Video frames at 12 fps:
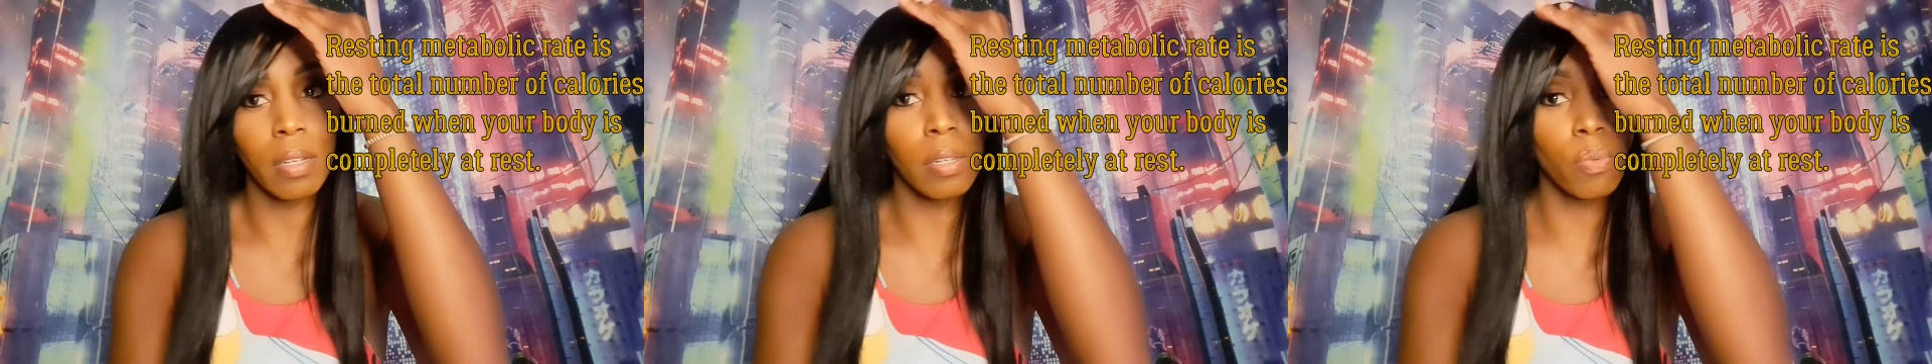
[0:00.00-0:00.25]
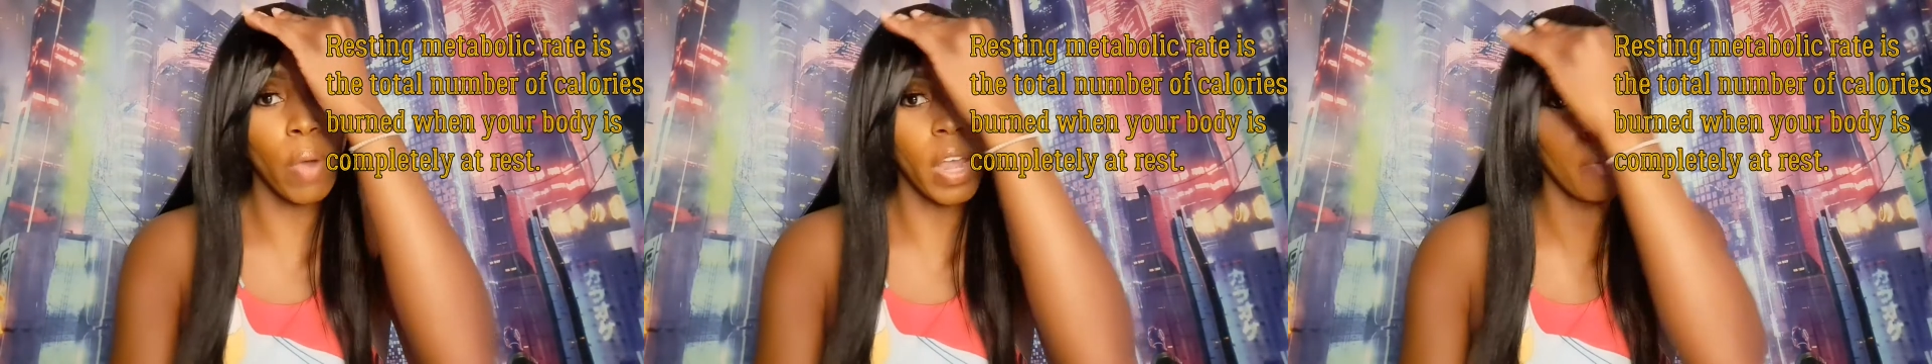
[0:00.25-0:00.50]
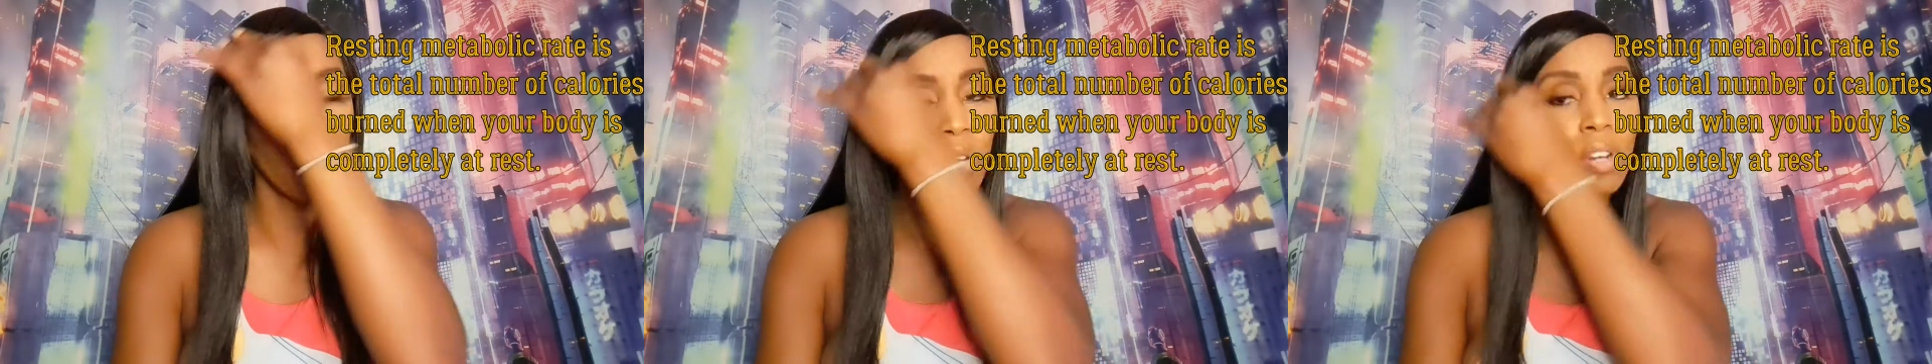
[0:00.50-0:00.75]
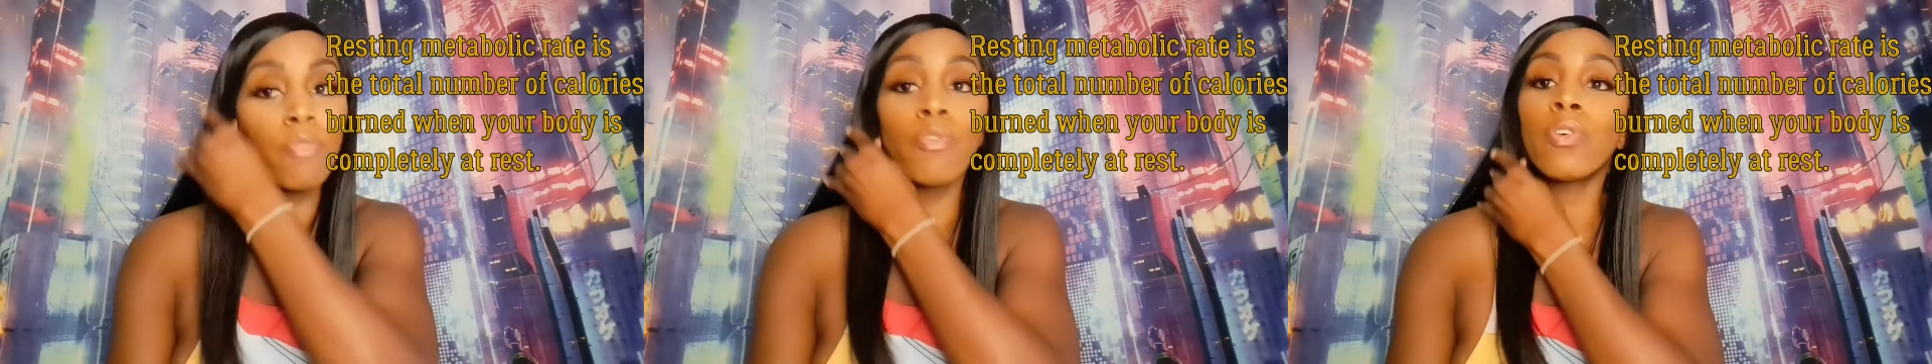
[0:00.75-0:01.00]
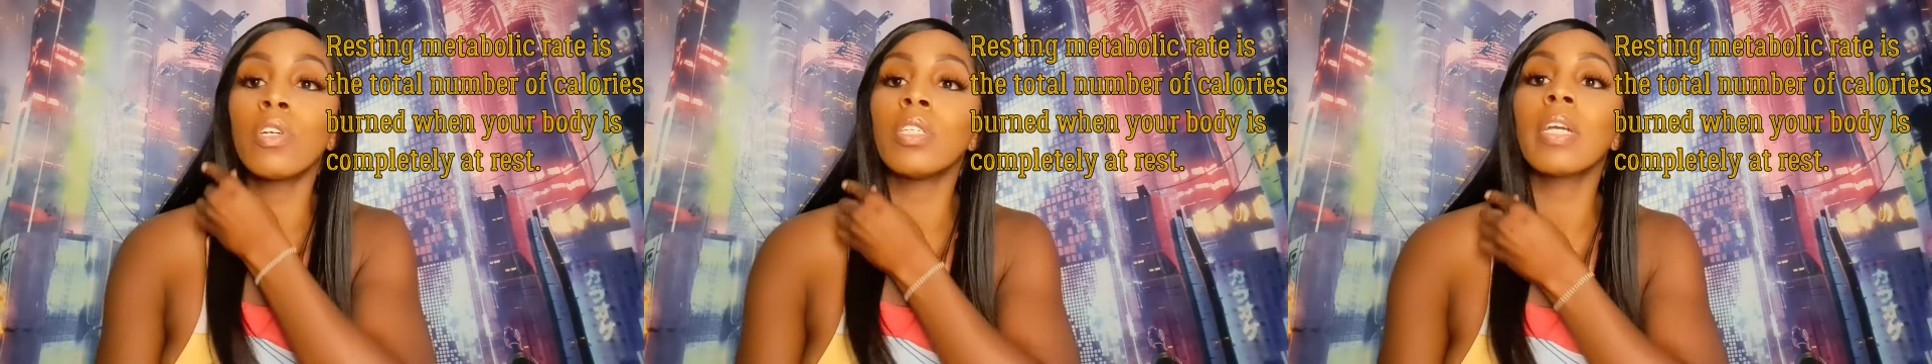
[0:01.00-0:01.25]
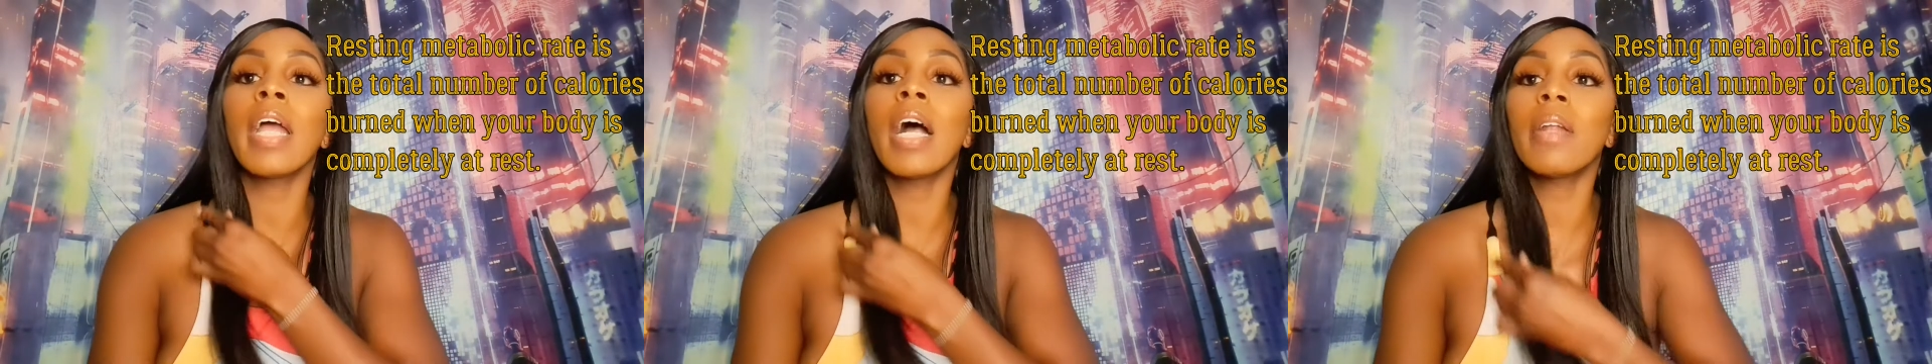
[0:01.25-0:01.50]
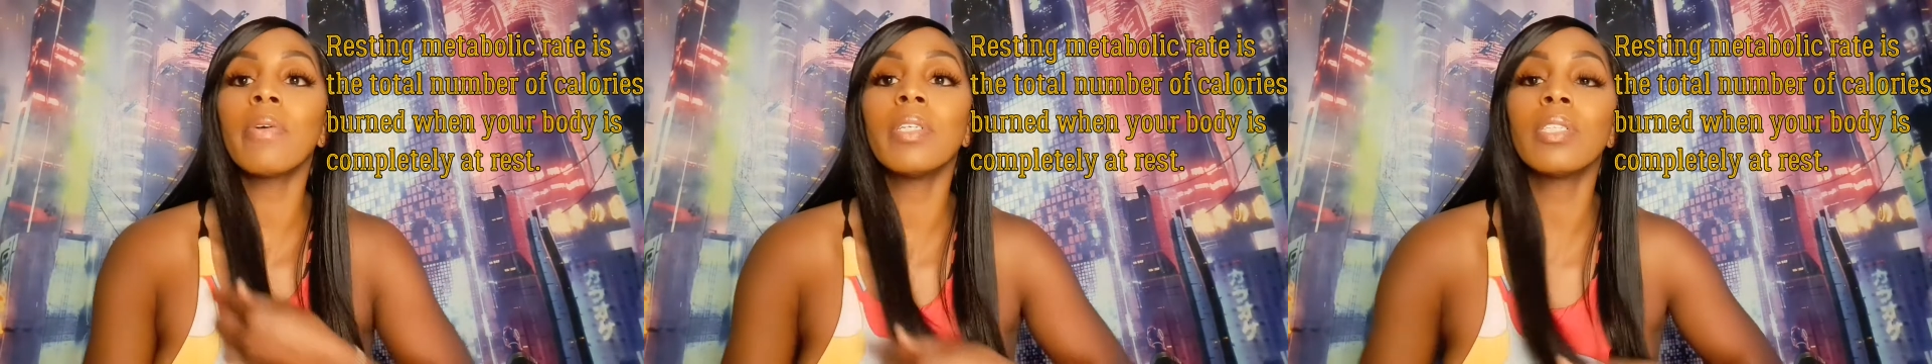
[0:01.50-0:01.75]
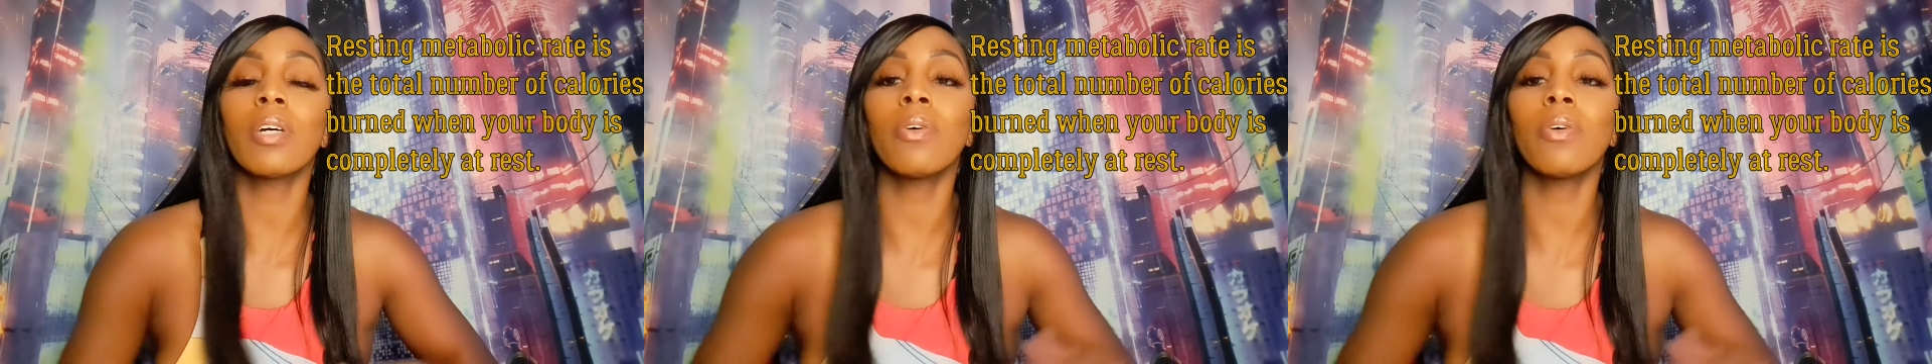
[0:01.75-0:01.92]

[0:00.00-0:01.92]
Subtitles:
is way more than 400 calories.